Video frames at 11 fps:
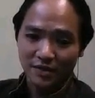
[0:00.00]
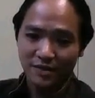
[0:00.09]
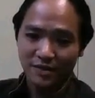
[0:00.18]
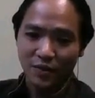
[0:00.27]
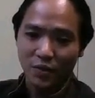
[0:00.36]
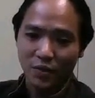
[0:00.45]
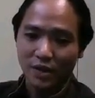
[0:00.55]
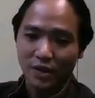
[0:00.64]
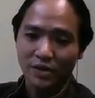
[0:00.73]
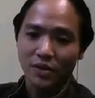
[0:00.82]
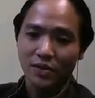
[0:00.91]
So we
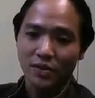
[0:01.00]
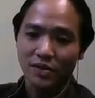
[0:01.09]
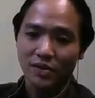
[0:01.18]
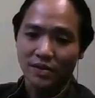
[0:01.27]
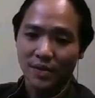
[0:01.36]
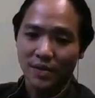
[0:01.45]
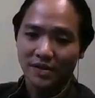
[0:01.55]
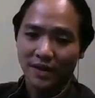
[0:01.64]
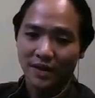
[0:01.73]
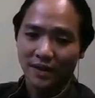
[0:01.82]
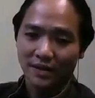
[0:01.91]
go to
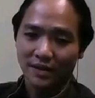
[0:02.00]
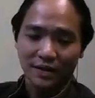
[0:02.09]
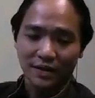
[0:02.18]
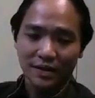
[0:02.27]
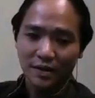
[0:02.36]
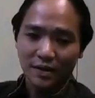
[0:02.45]
scribus.net.